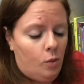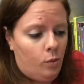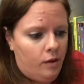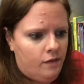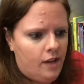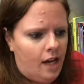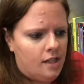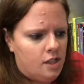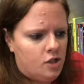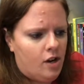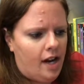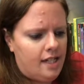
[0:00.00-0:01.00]
We've got to
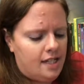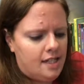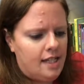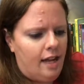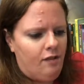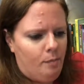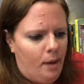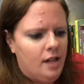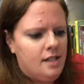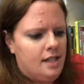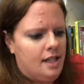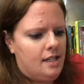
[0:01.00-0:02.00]
try to save
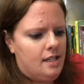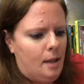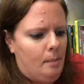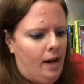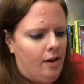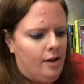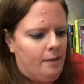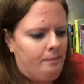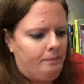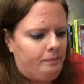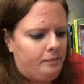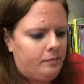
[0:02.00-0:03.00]
Pugsy," said Myron.
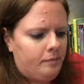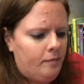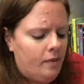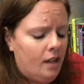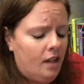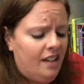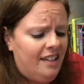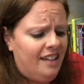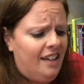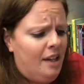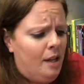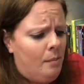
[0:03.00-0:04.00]

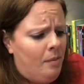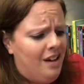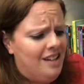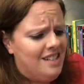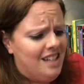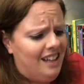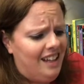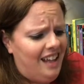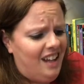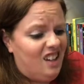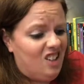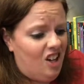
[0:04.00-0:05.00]
Pugsy
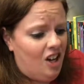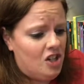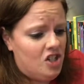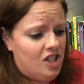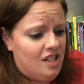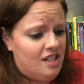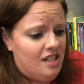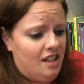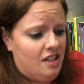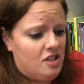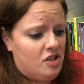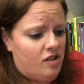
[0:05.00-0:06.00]
lay unconscious in
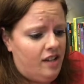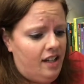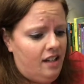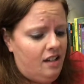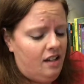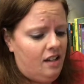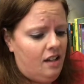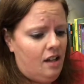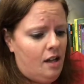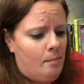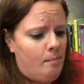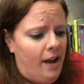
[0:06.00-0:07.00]
the street.
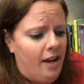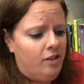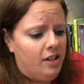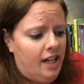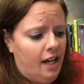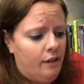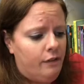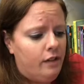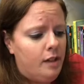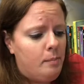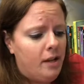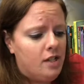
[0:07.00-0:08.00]
Myron
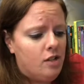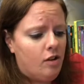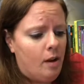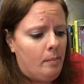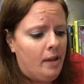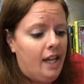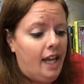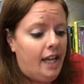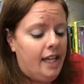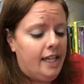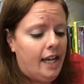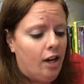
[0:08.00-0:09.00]
carefully picked her up.
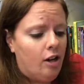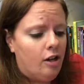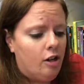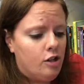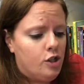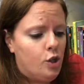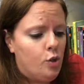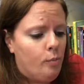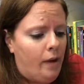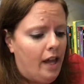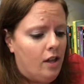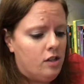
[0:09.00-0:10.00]
He carried her 2
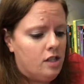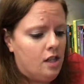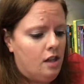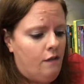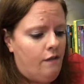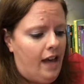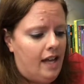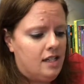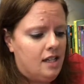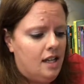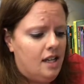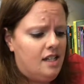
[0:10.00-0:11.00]
miles to the
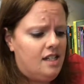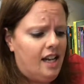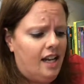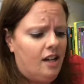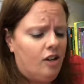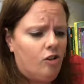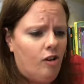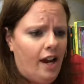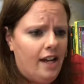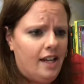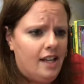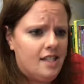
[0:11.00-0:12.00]
vet. Dana
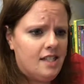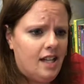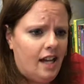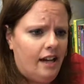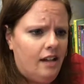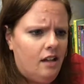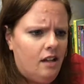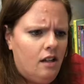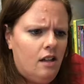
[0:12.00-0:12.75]
cried at his side.